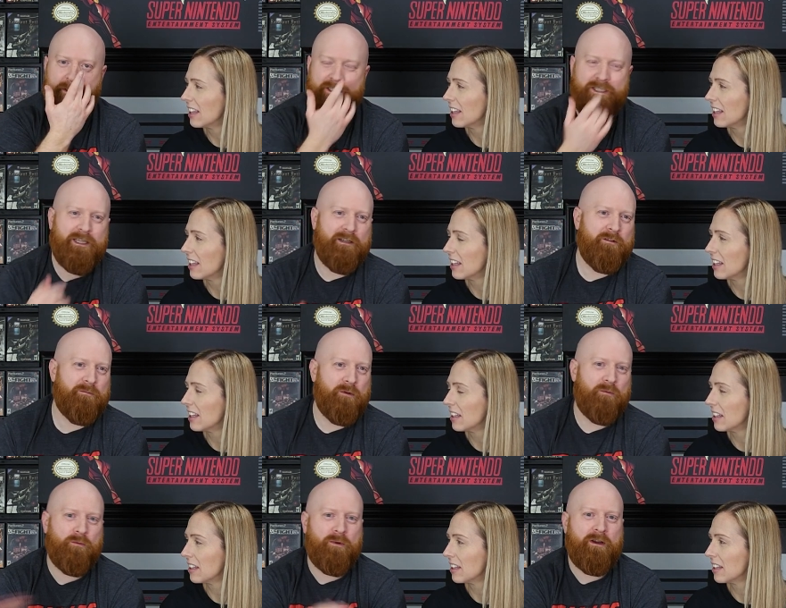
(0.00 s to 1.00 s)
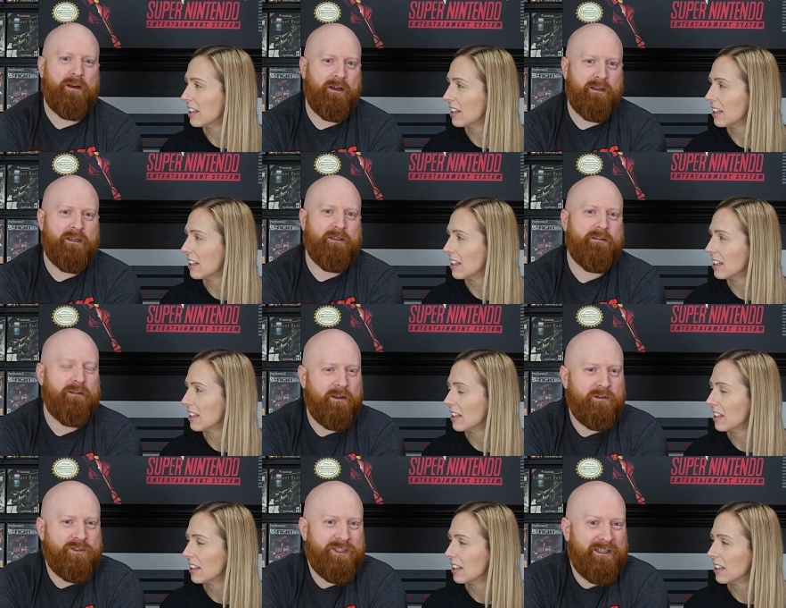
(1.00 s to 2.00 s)
Speaker 1: channel, but we want to highlight
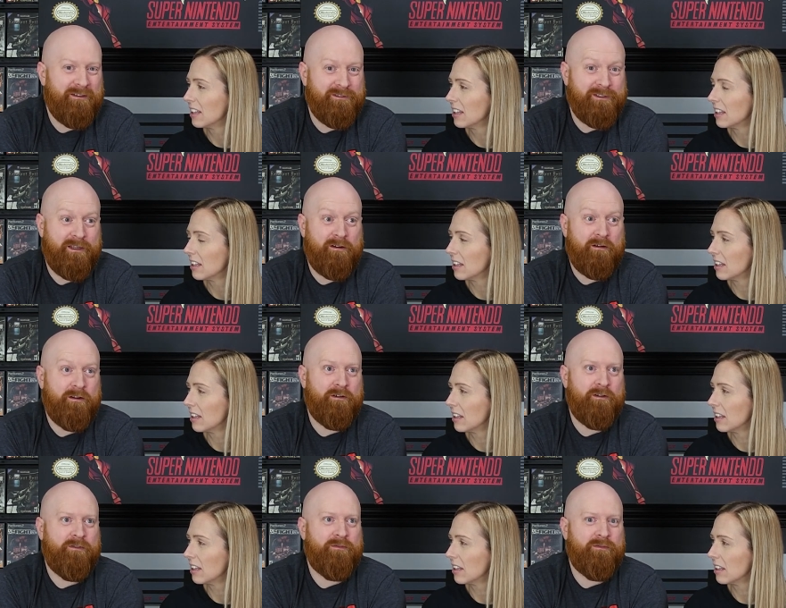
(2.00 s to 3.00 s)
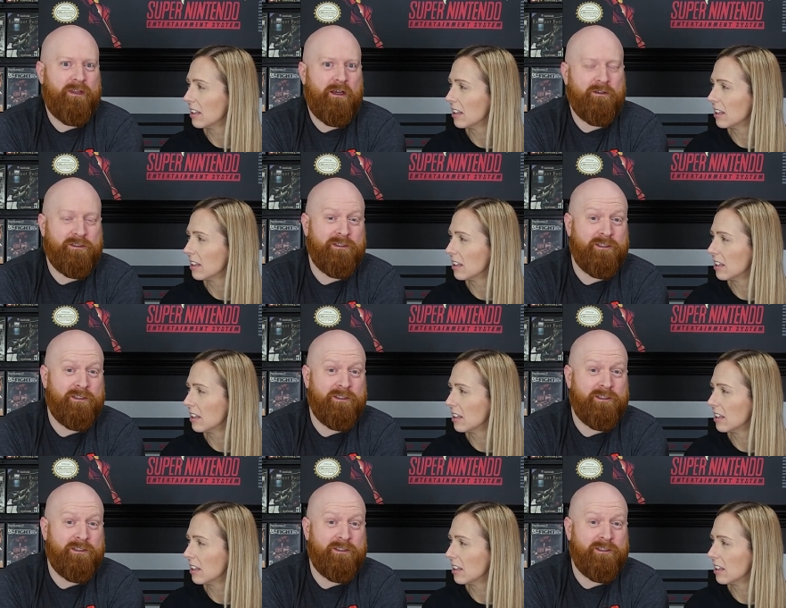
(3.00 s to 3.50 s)
other channels that are under a thousand